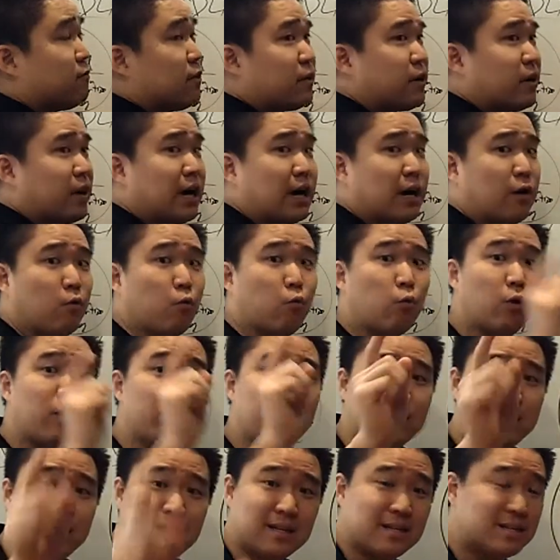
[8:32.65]
figure out
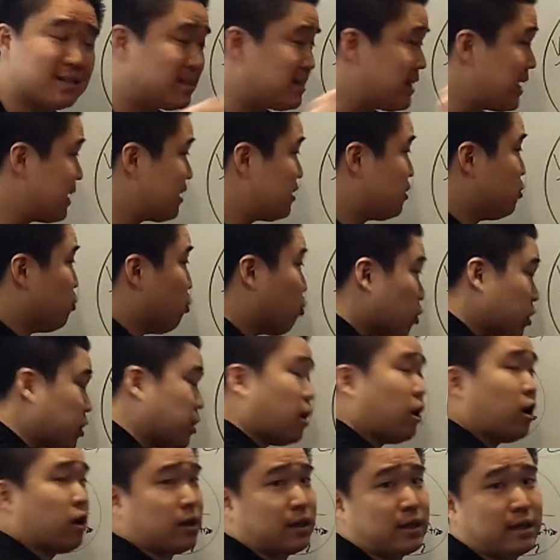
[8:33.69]
what it is that your
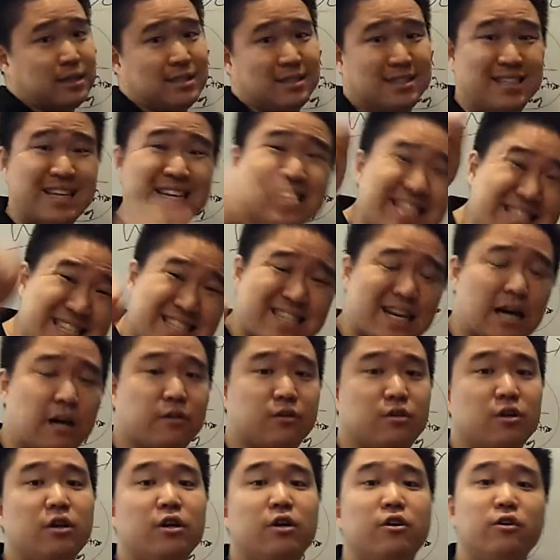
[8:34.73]
calling is. This is
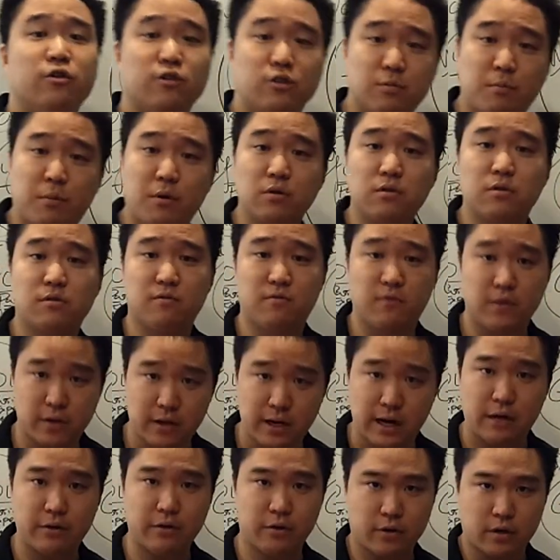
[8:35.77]
how you're supposed to
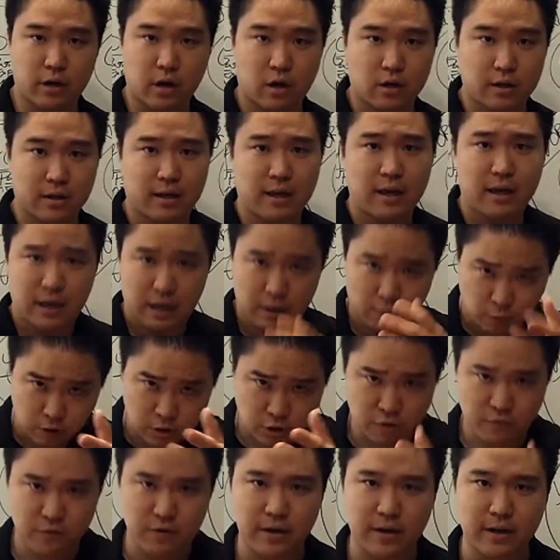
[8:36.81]
figure out your calling. And
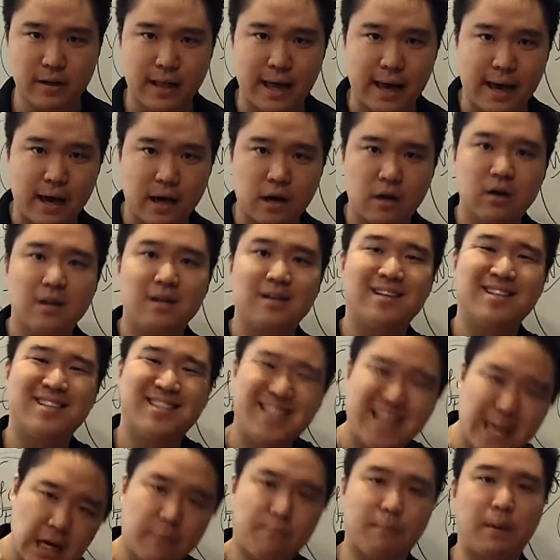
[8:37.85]
once you figure that
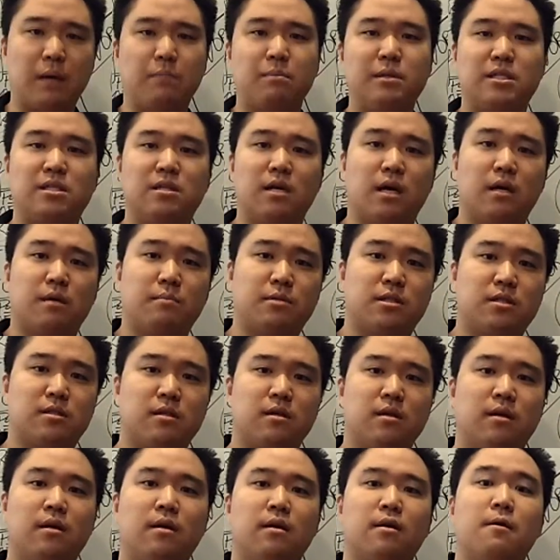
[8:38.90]
out, take baby steps.